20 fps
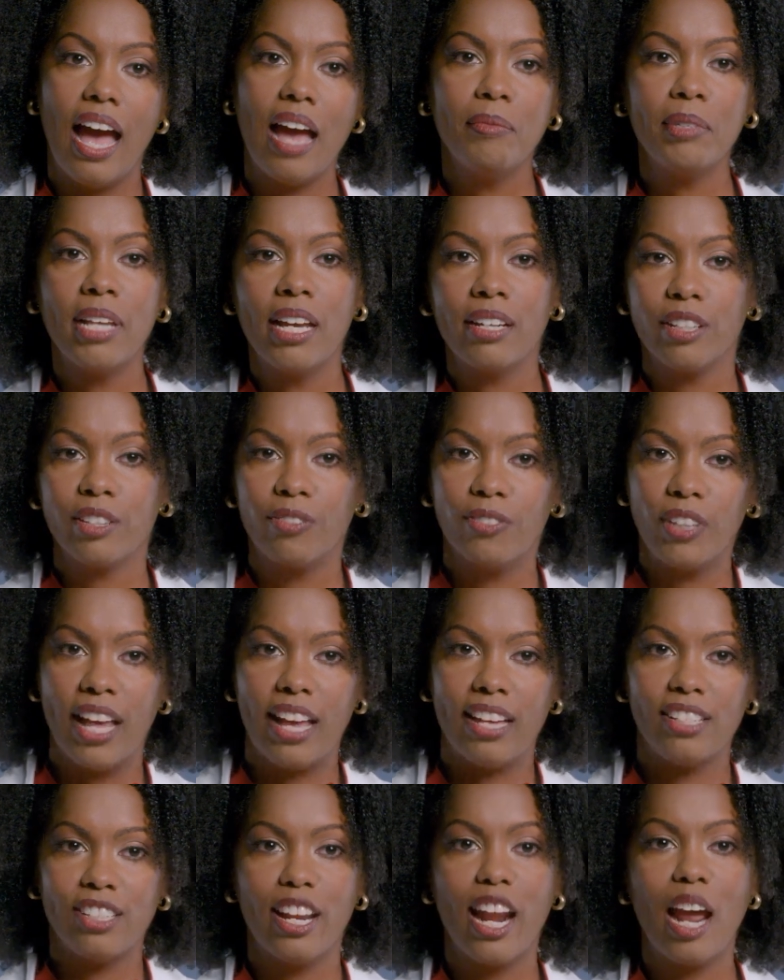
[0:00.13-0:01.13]
I'm Dr.
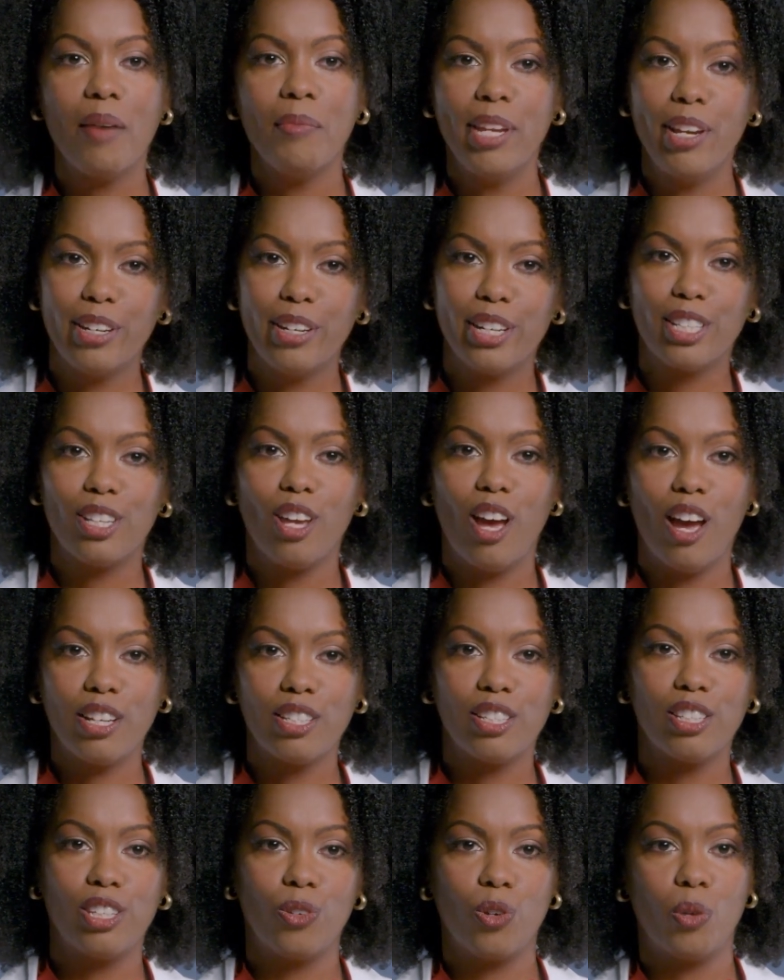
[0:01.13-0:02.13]
Flash, and I'm here to
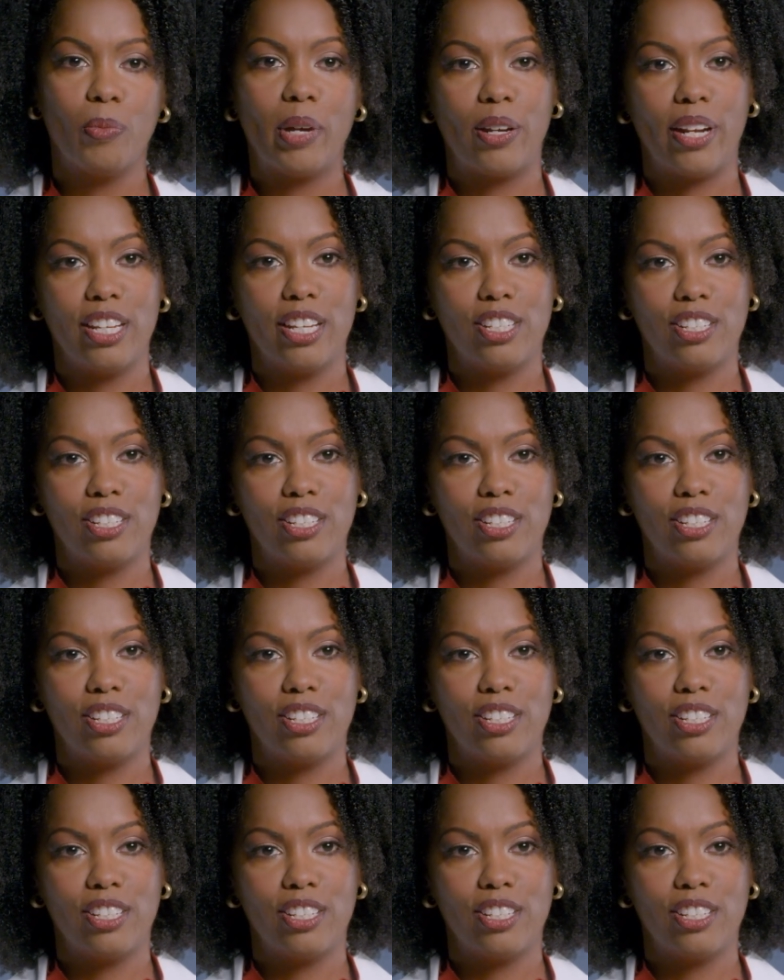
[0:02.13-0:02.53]
talk to you about